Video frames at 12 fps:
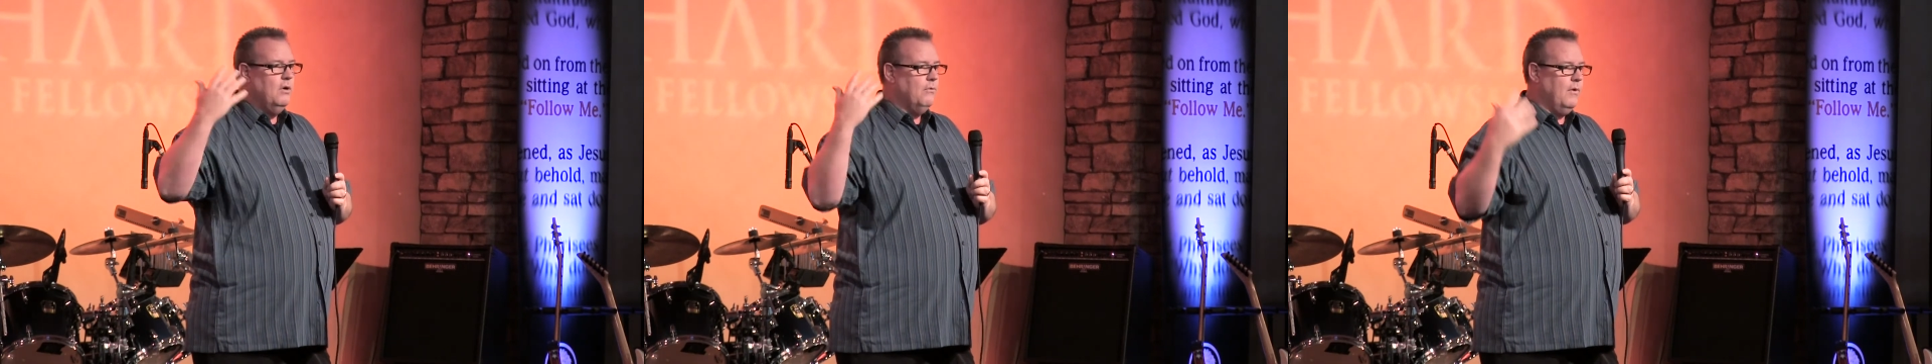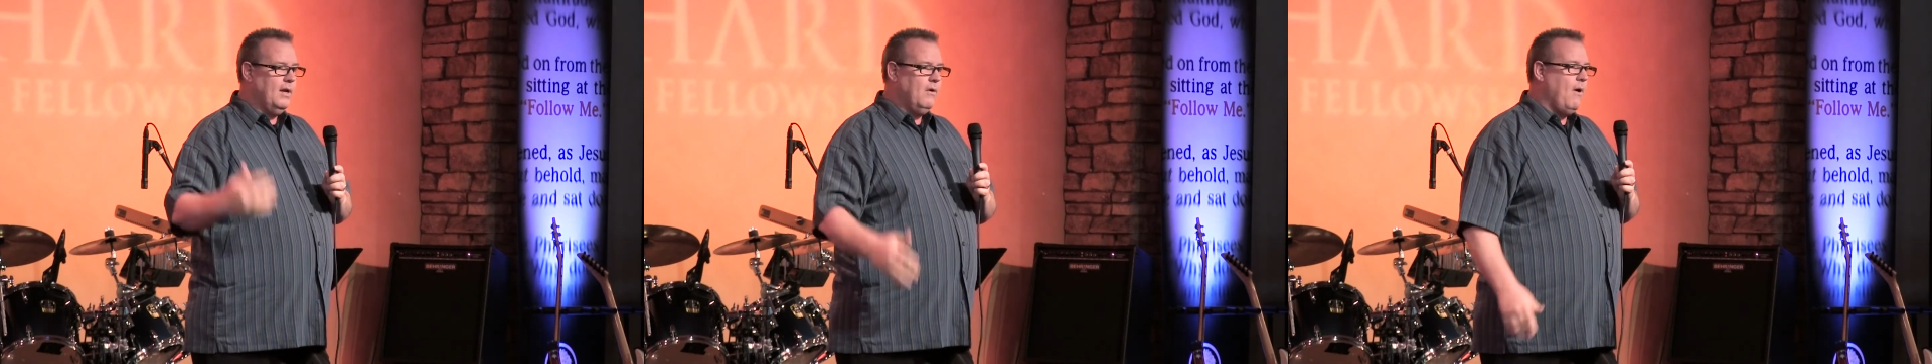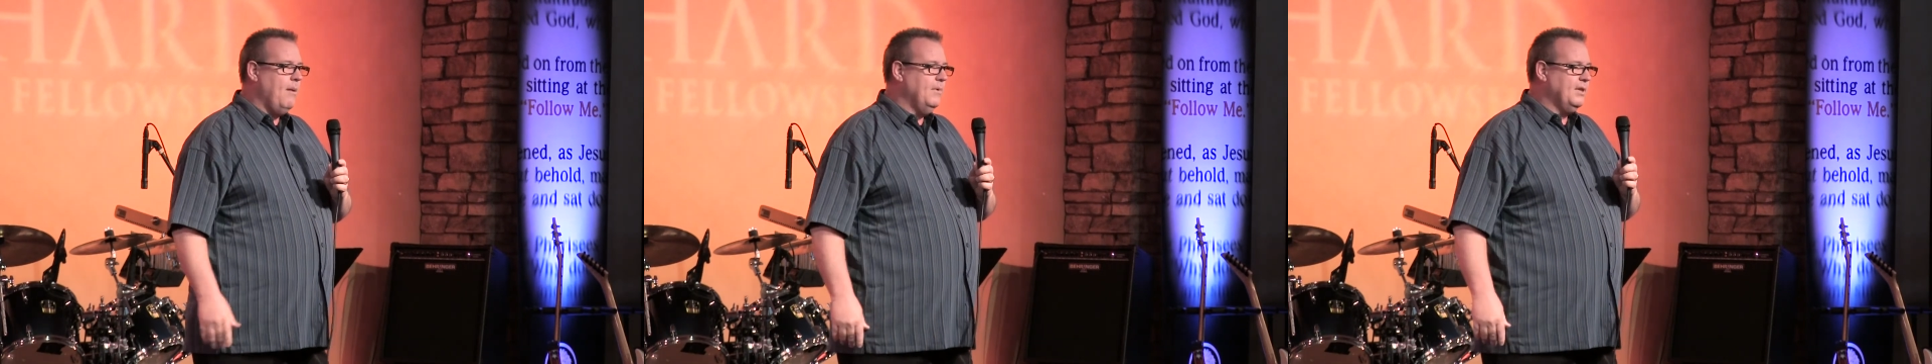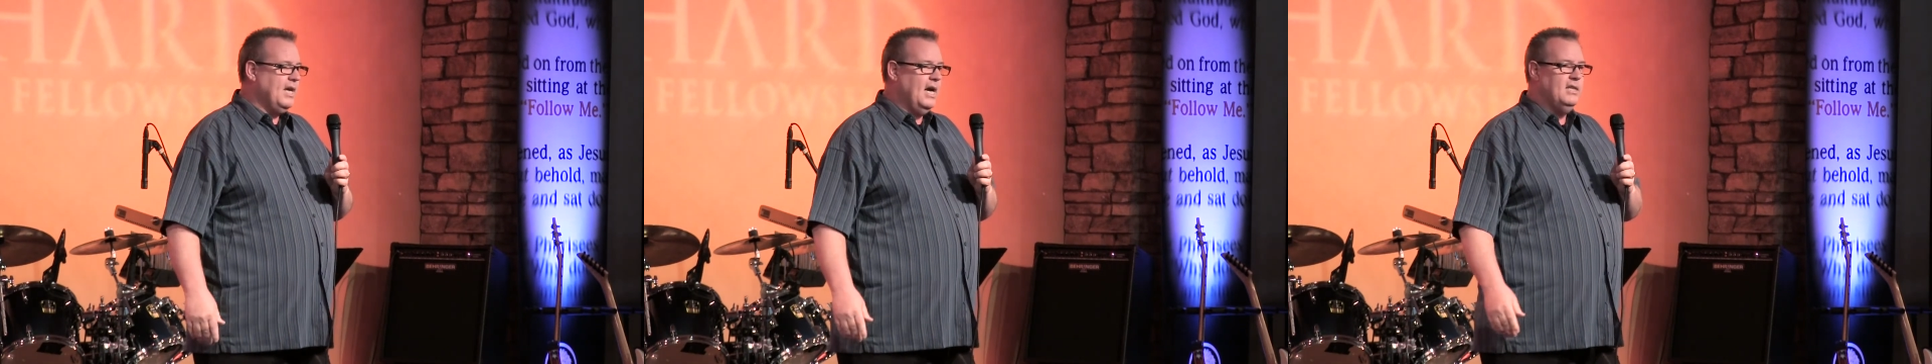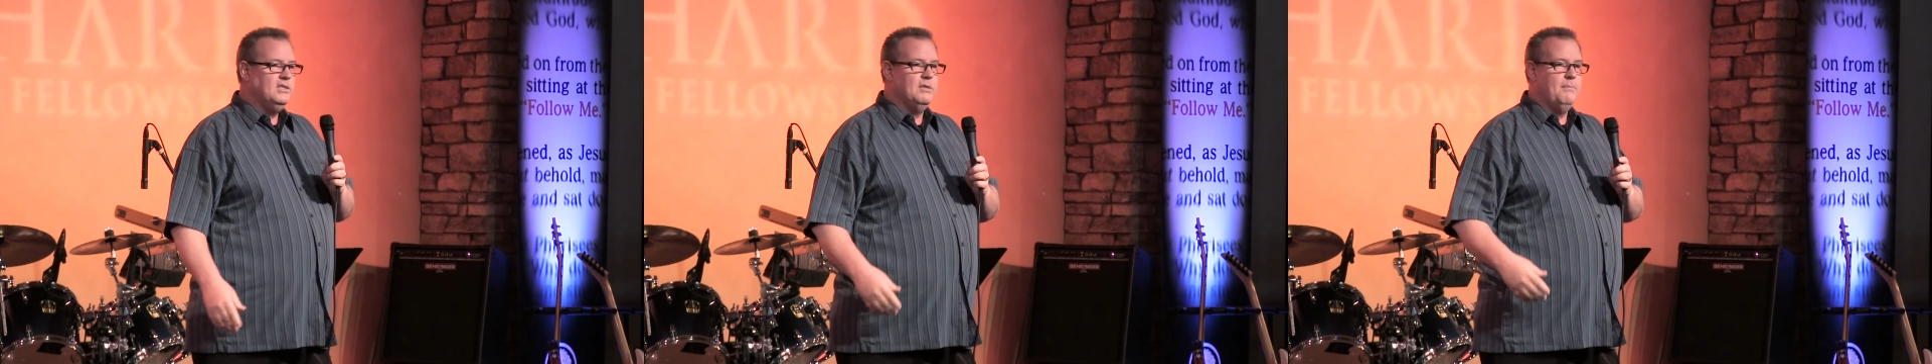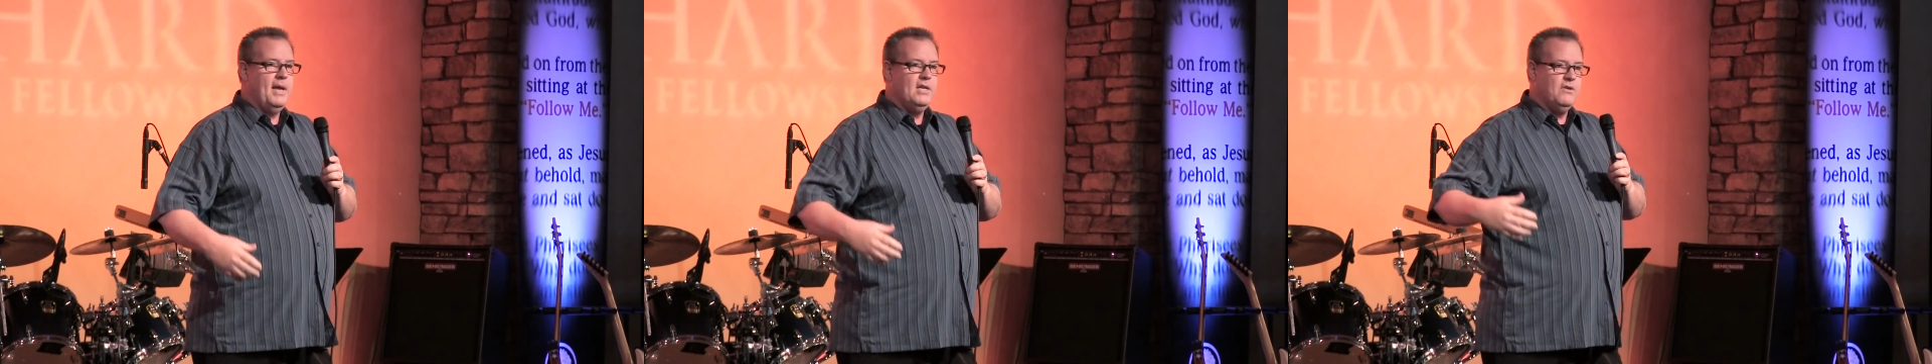running around with guns
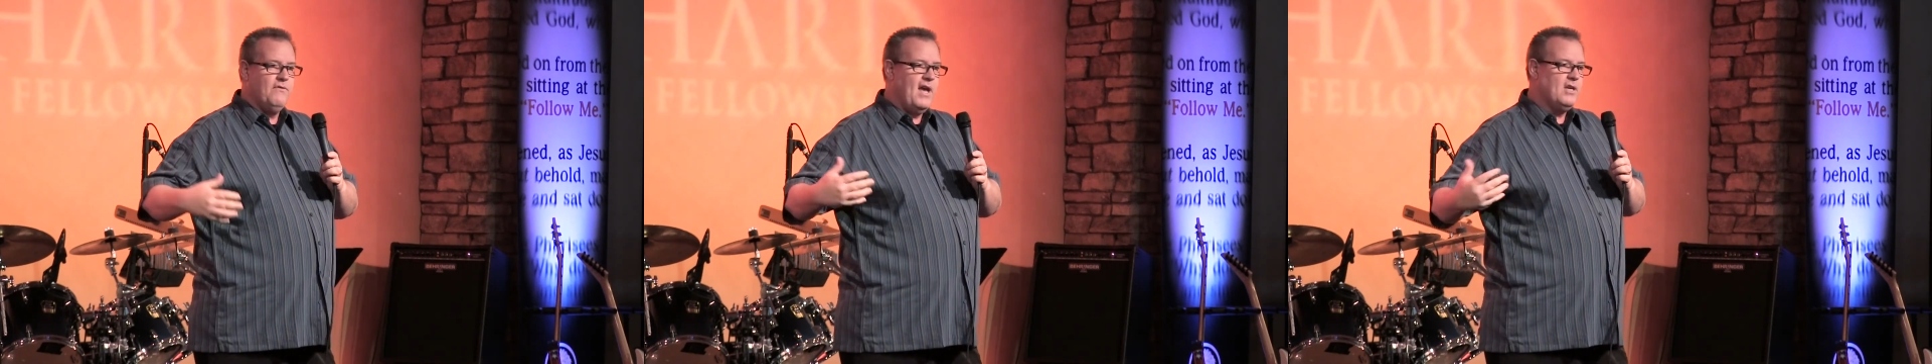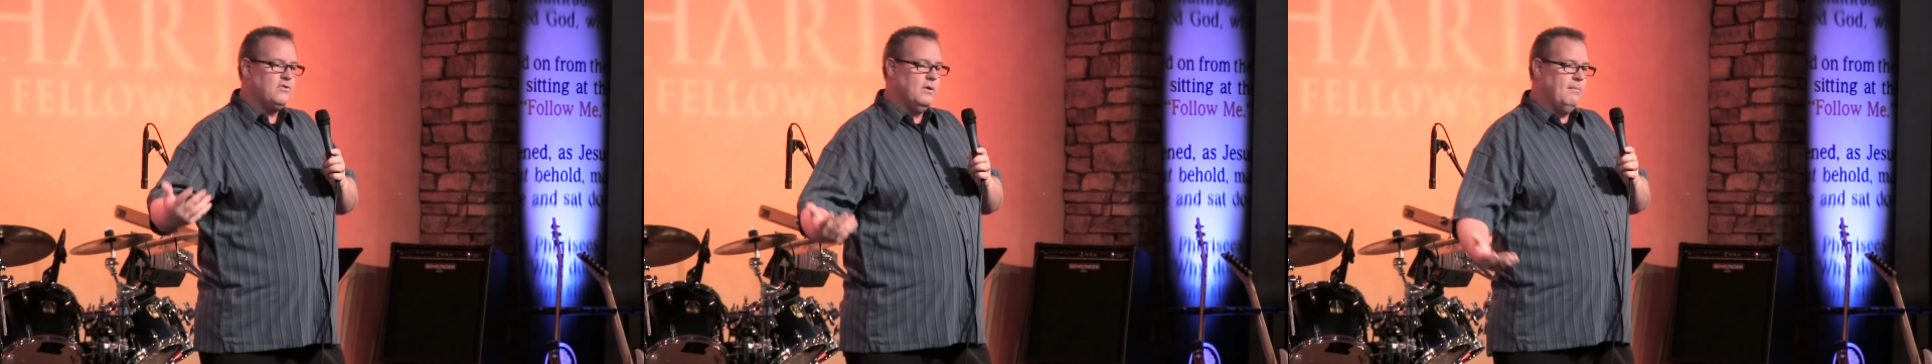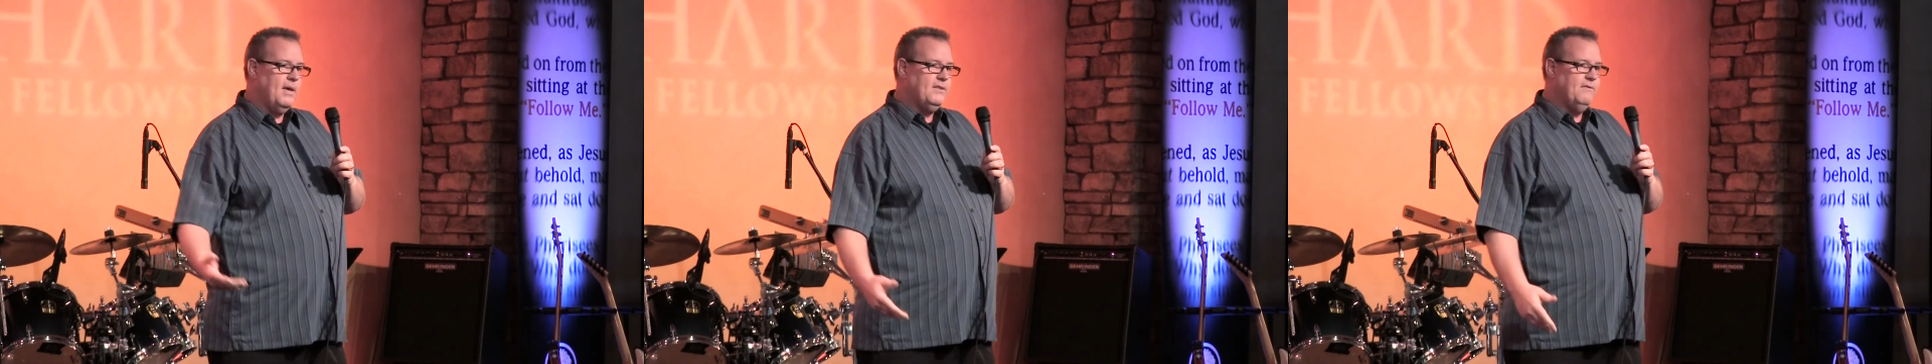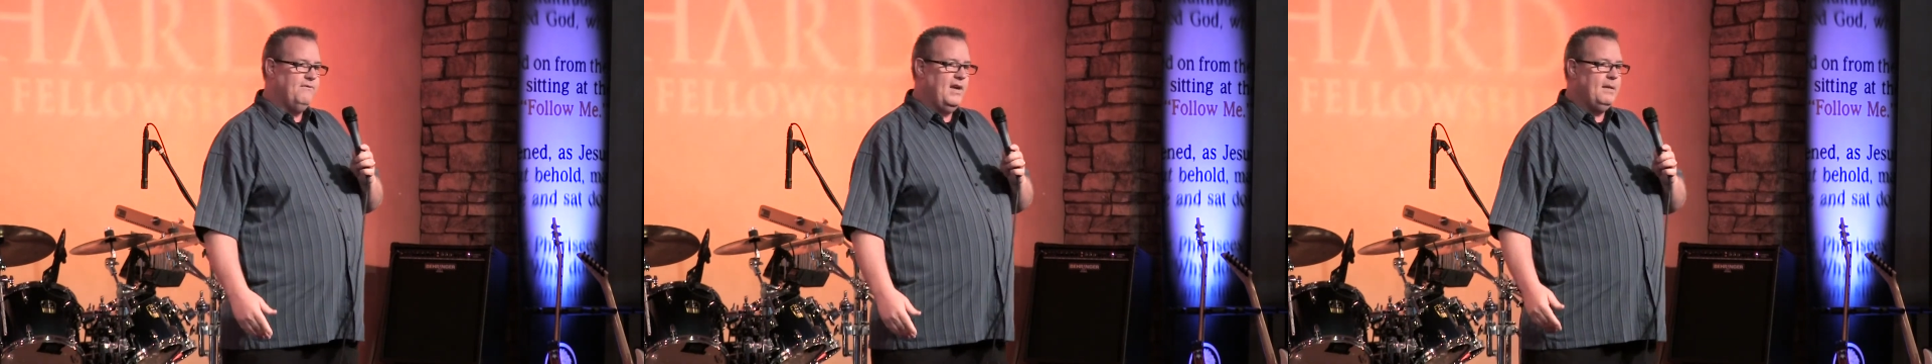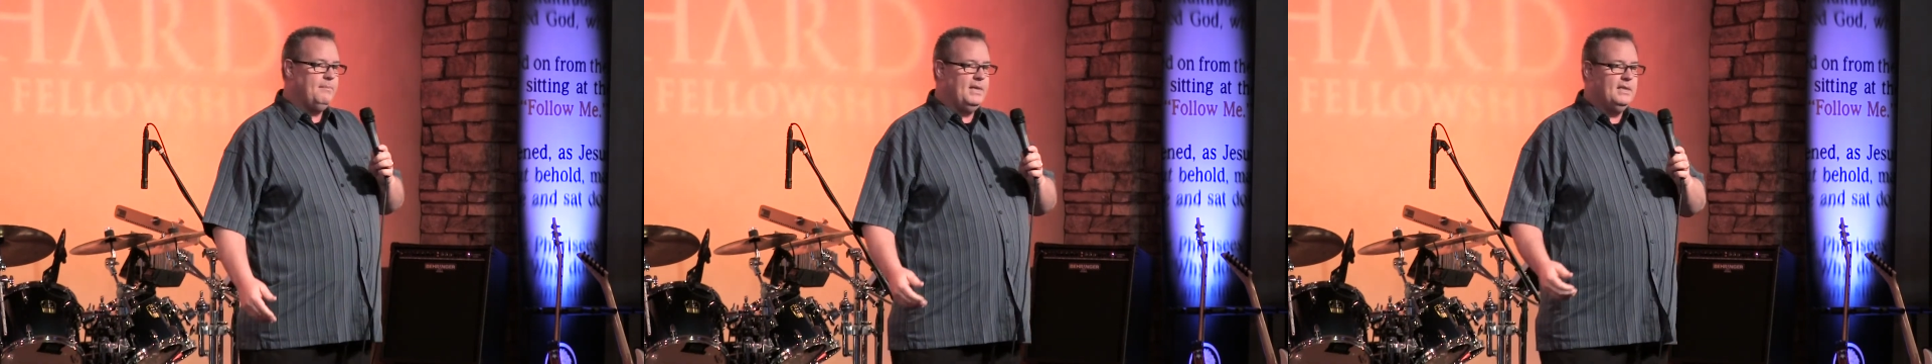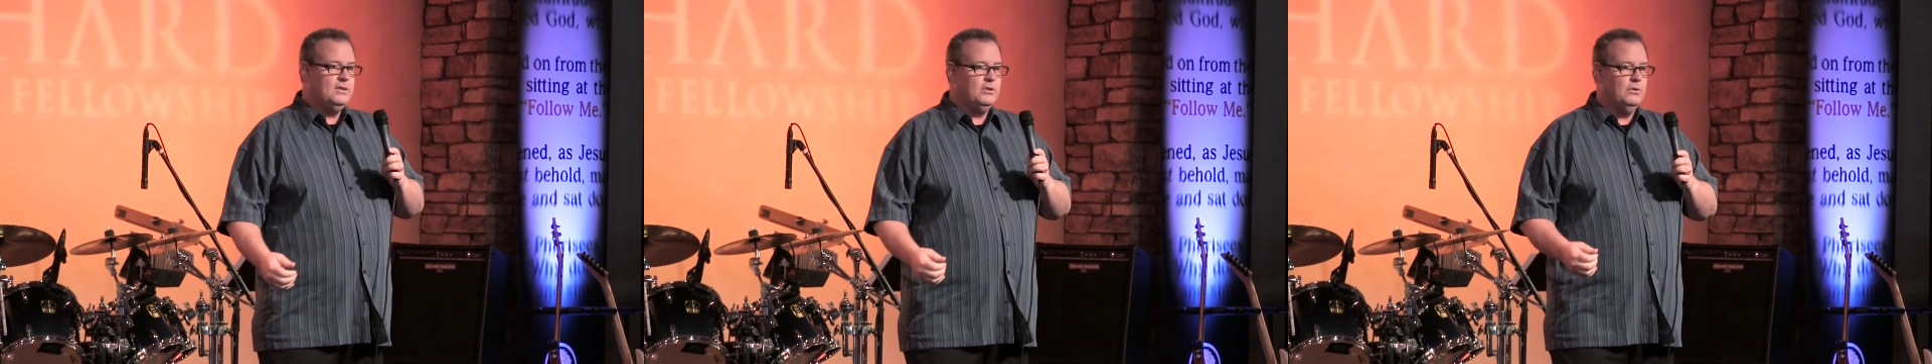and manufacturing
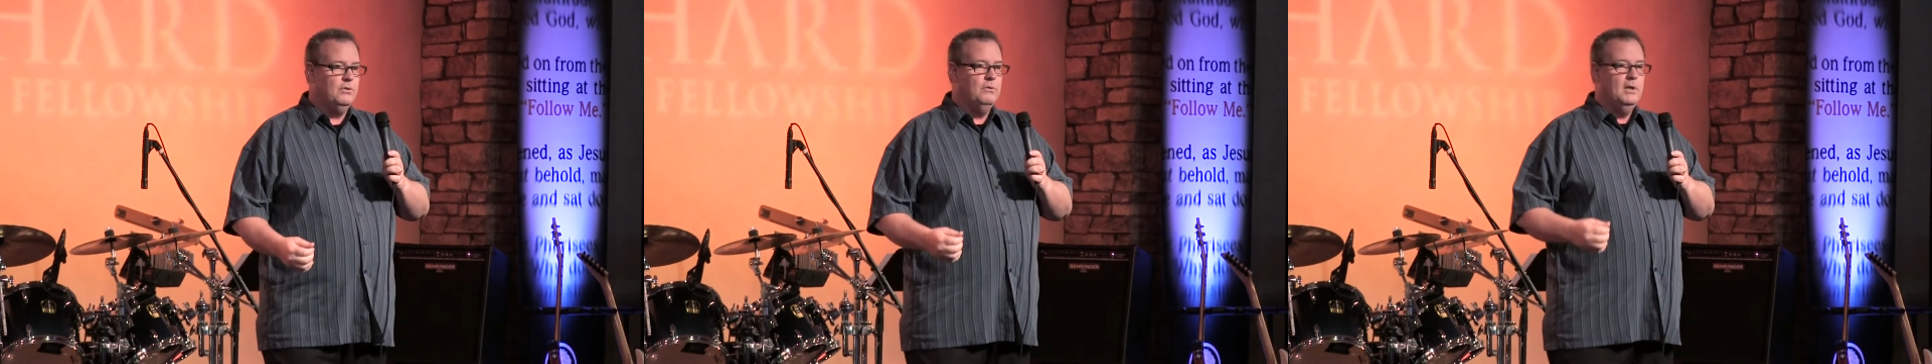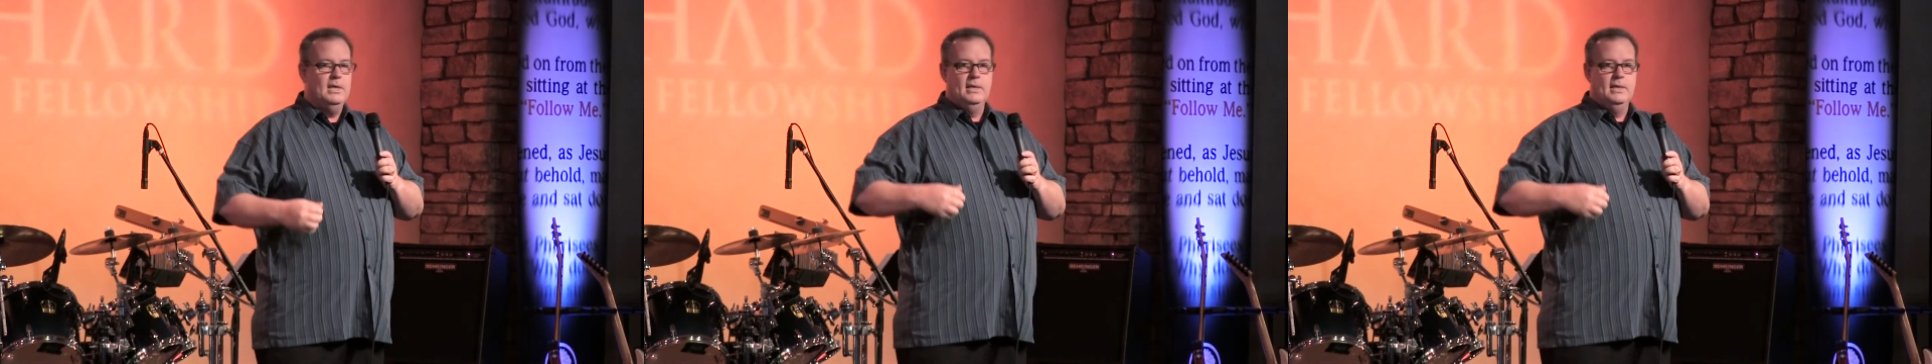methamphetamine to,